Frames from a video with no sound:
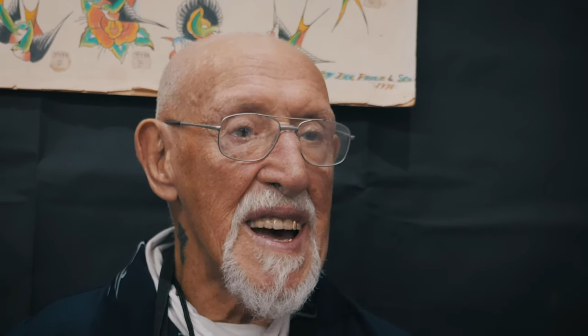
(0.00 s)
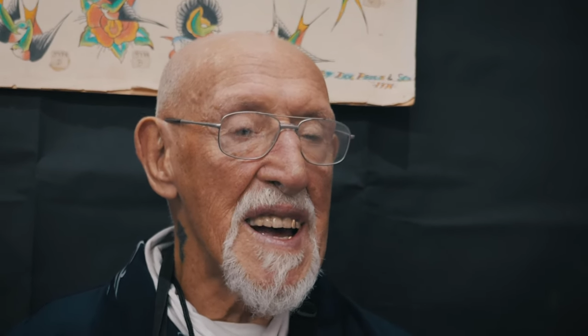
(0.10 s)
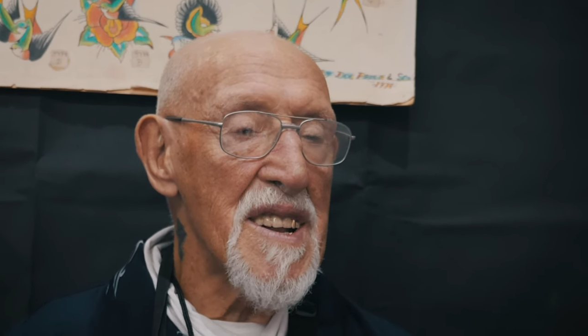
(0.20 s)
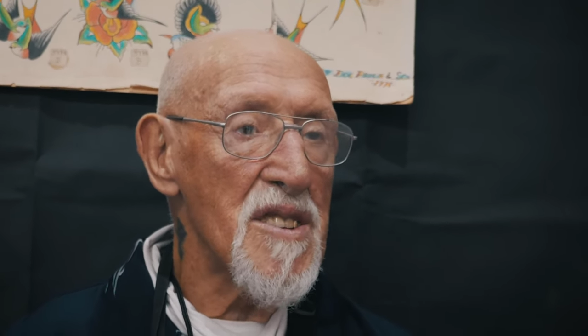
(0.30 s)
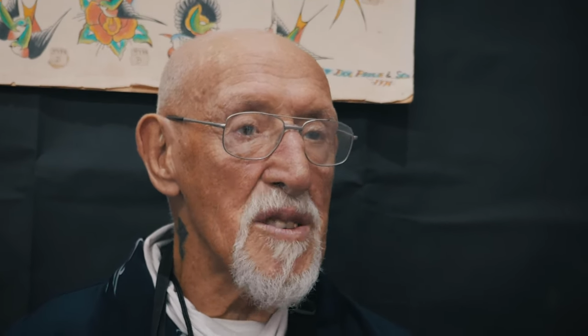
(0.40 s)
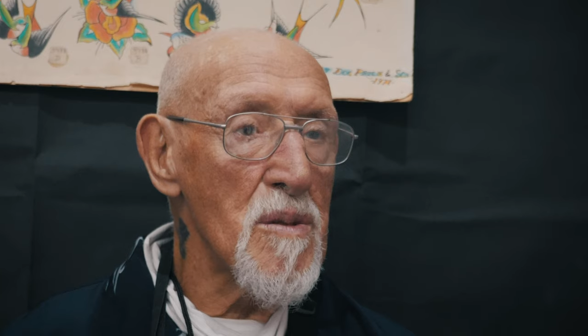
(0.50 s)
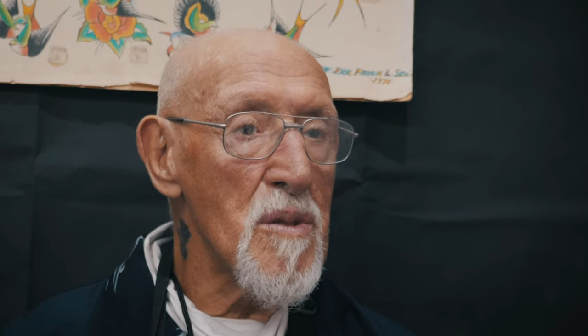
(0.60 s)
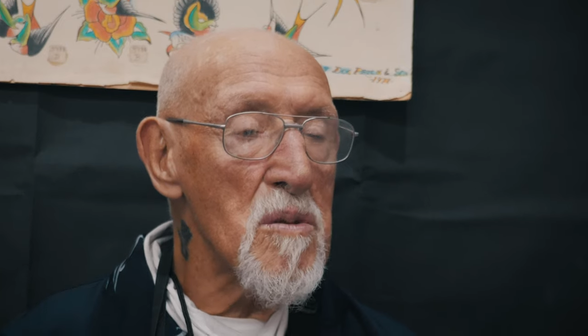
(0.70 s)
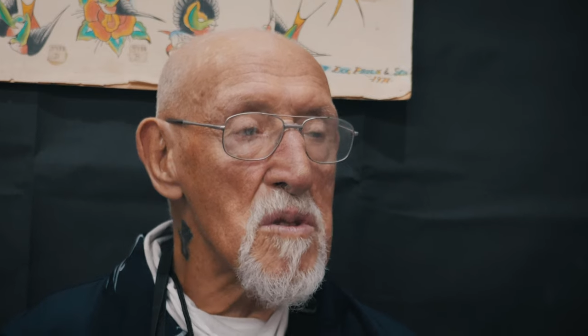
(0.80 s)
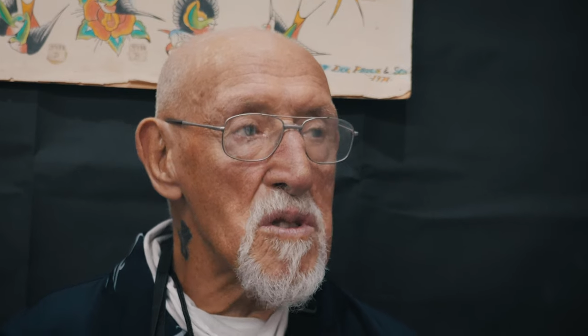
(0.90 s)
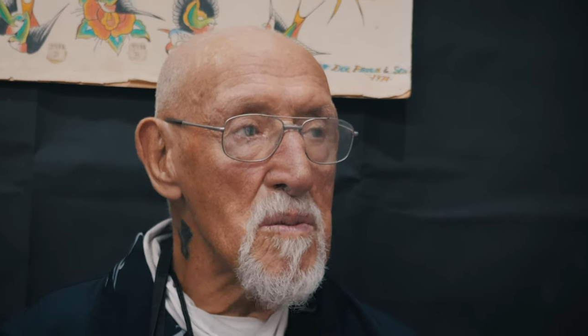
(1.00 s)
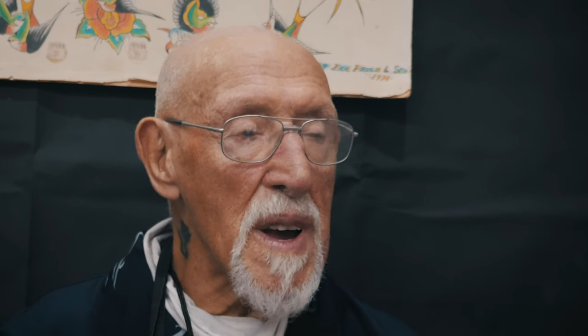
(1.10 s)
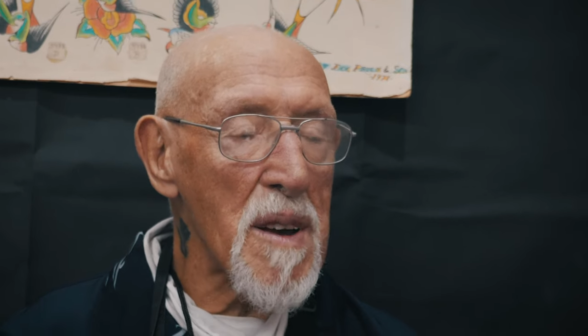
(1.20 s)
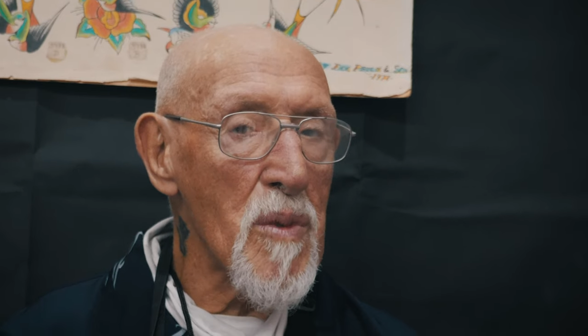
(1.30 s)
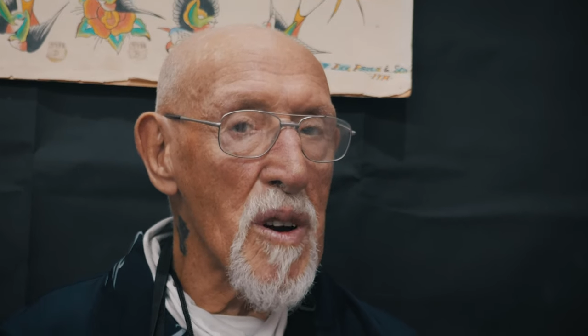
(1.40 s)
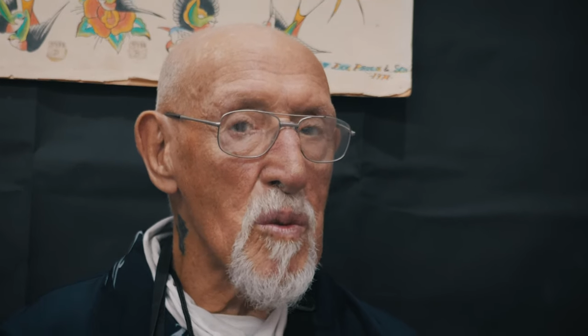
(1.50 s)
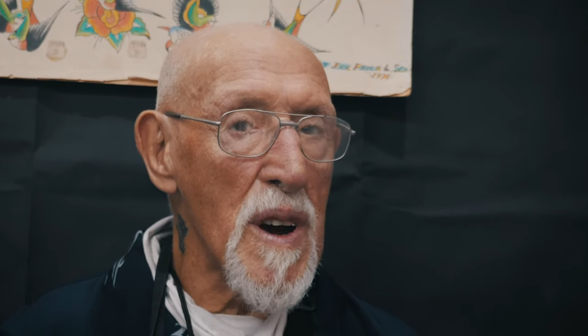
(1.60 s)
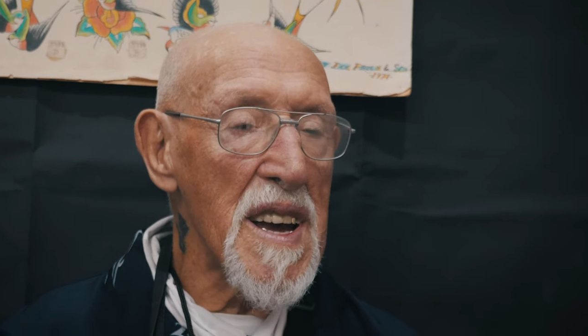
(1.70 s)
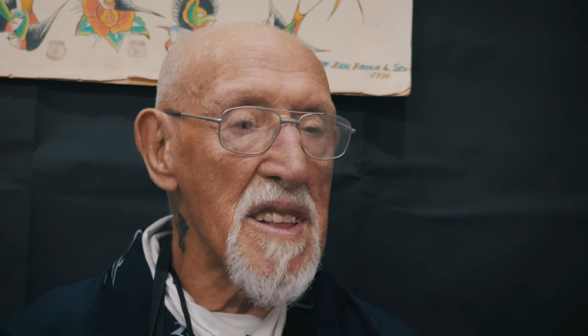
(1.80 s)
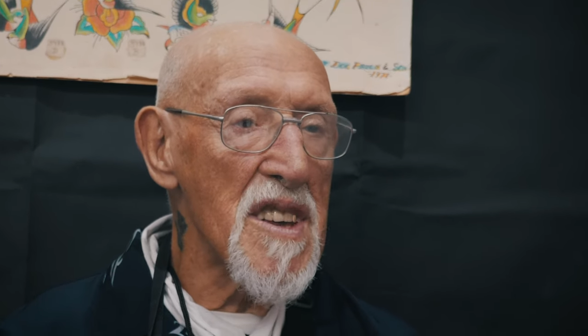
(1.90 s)
and to make my
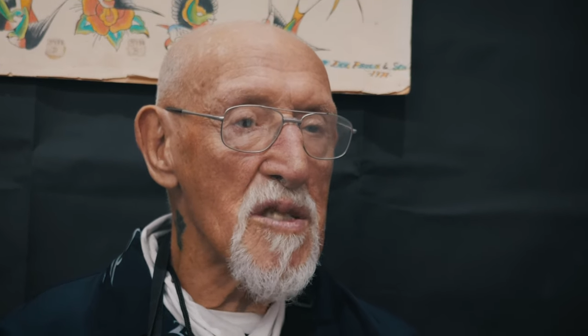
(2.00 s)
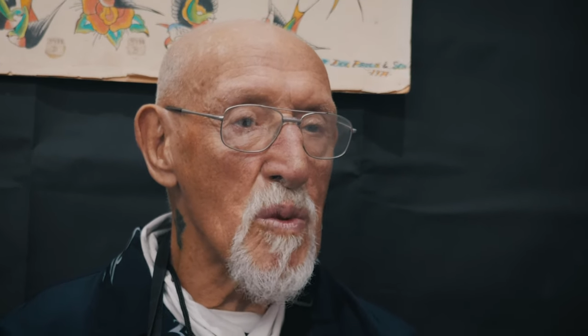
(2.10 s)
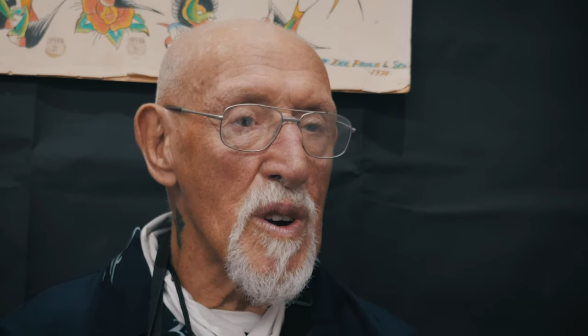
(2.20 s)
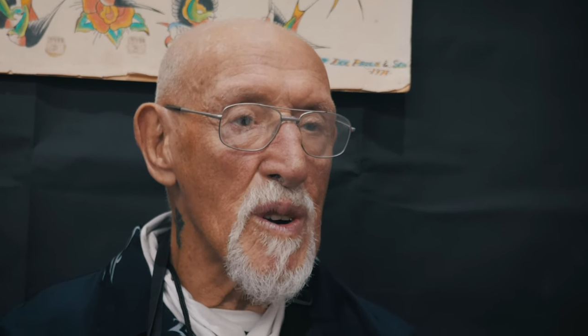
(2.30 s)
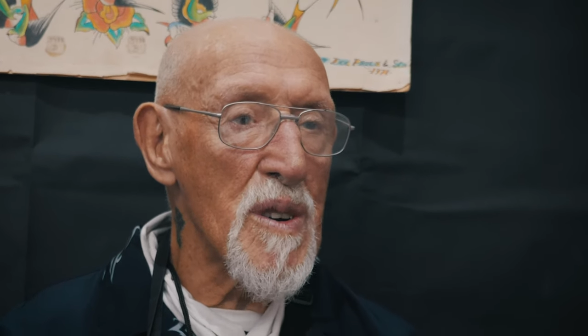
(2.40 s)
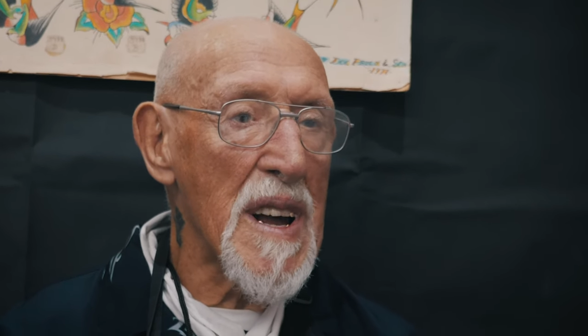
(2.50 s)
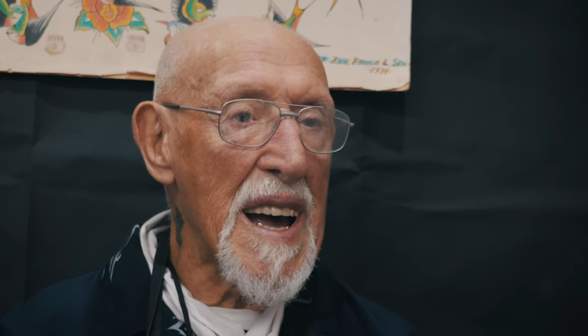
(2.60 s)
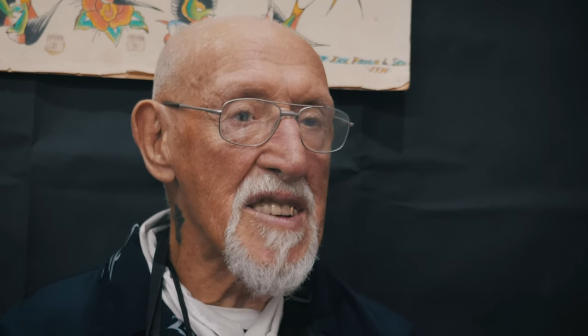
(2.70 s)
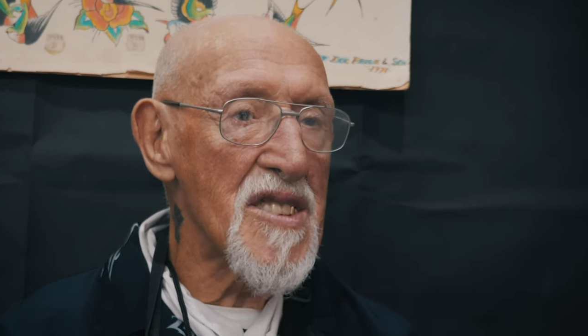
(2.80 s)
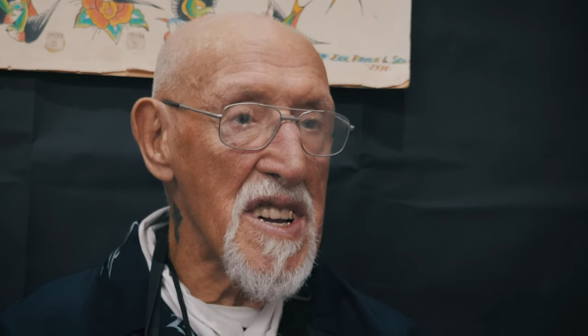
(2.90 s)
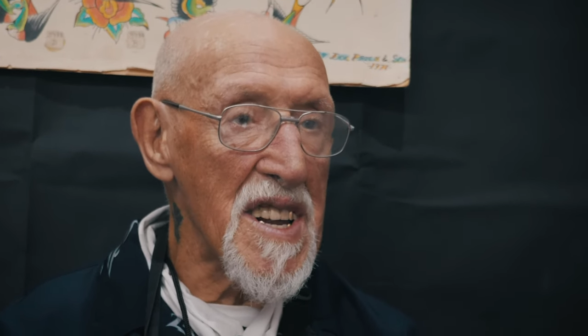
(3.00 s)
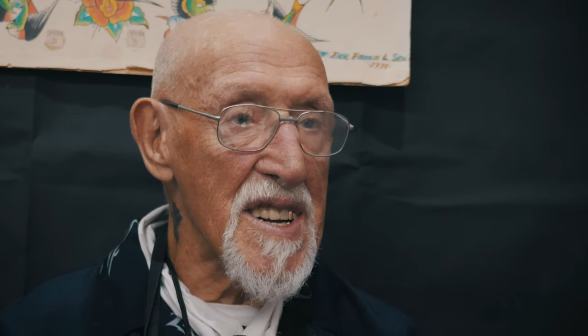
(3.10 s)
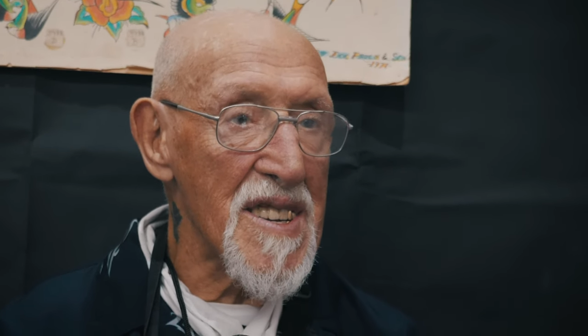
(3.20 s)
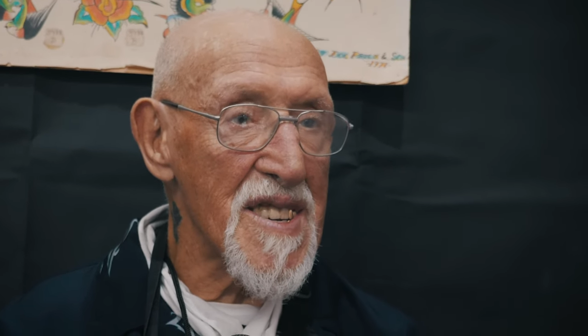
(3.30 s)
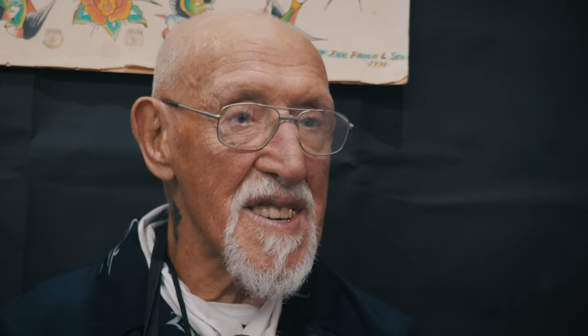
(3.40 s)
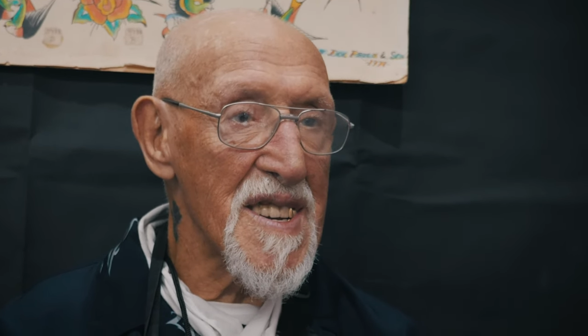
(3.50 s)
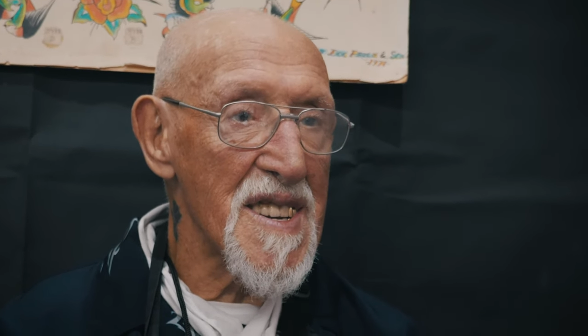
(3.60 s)
way in this world as it is.